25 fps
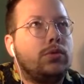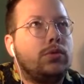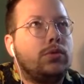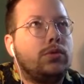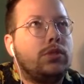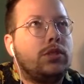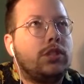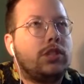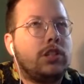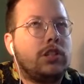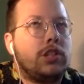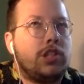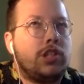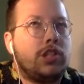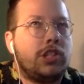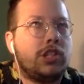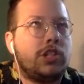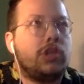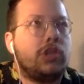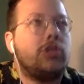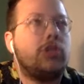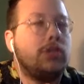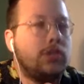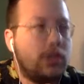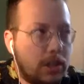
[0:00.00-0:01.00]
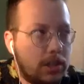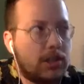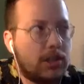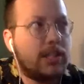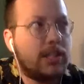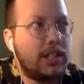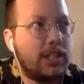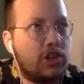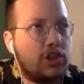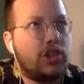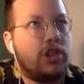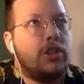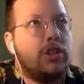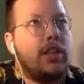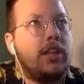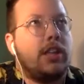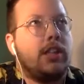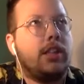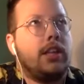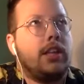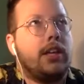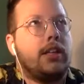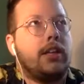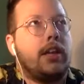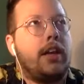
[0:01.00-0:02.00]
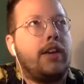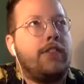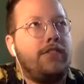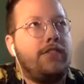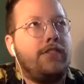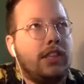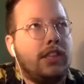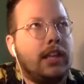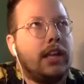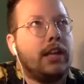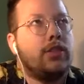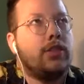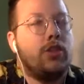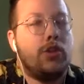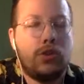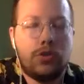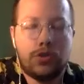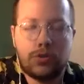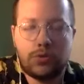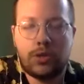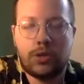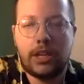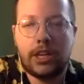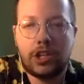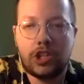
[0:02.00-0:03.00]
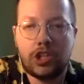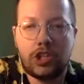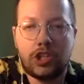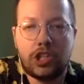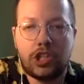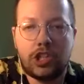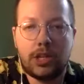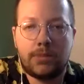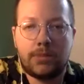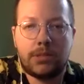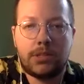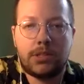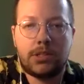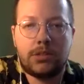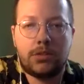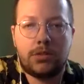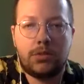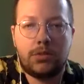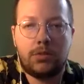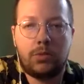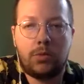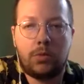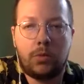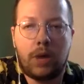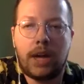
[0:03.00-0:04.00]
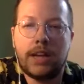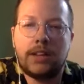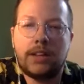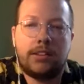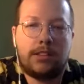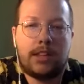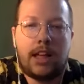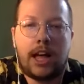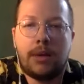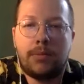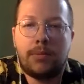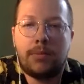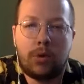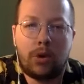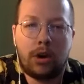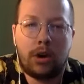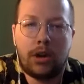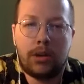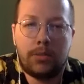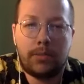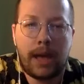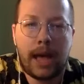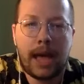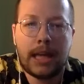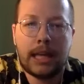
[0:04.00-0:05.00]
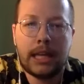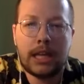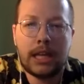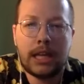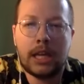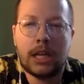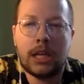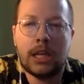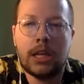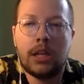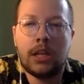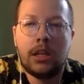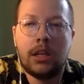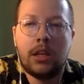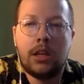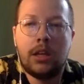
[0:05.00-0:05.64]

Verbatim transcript: the decision the decision that like i feel like those relationships want a lot more unpacking